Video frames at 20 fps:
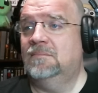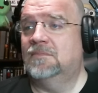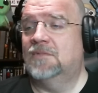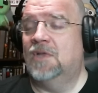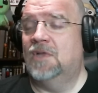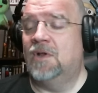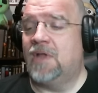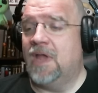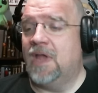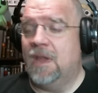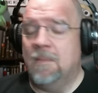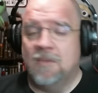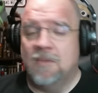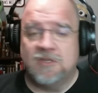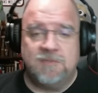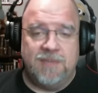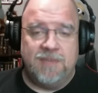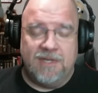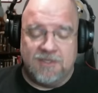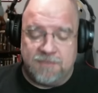Okay, it
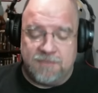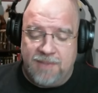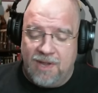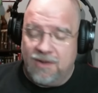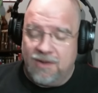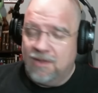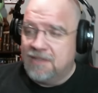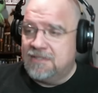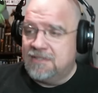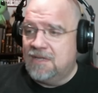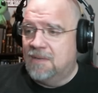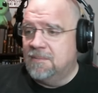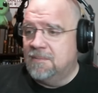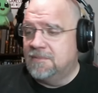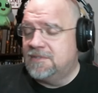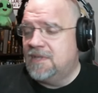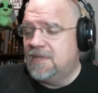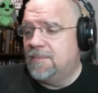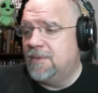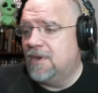must be his pedal. I saw him
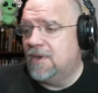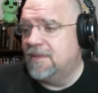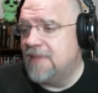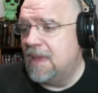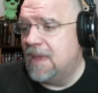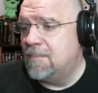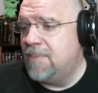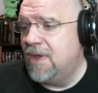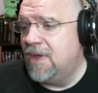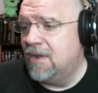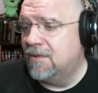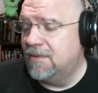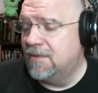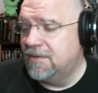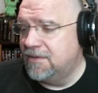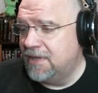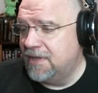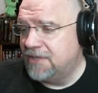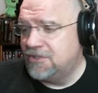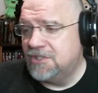stepping on that pedal
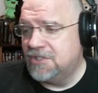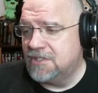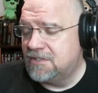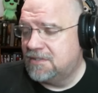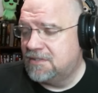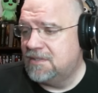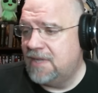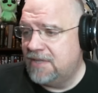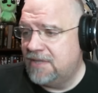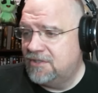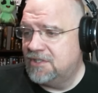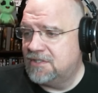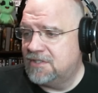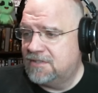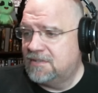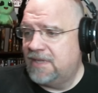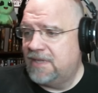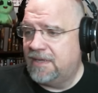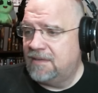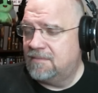and like just and
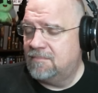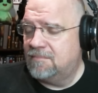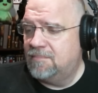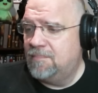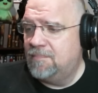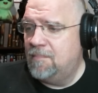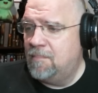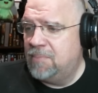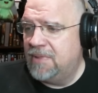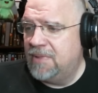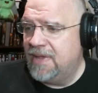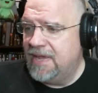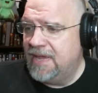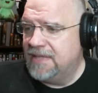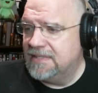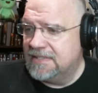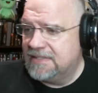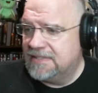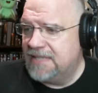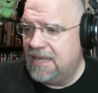just like playing
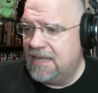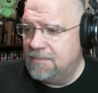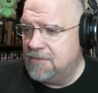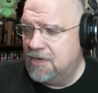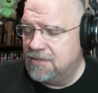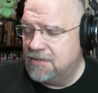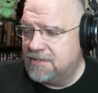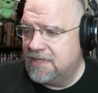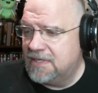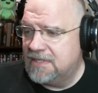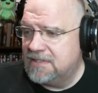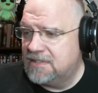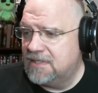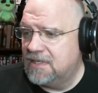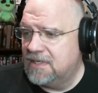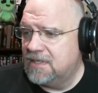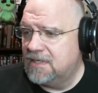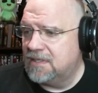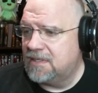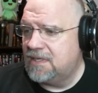the same notes as
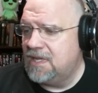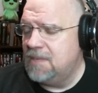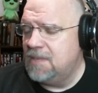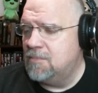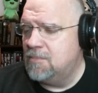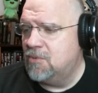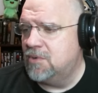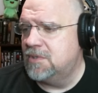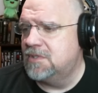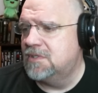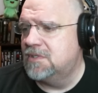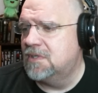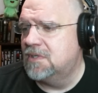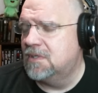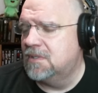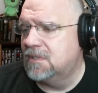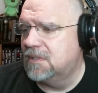the keyboards.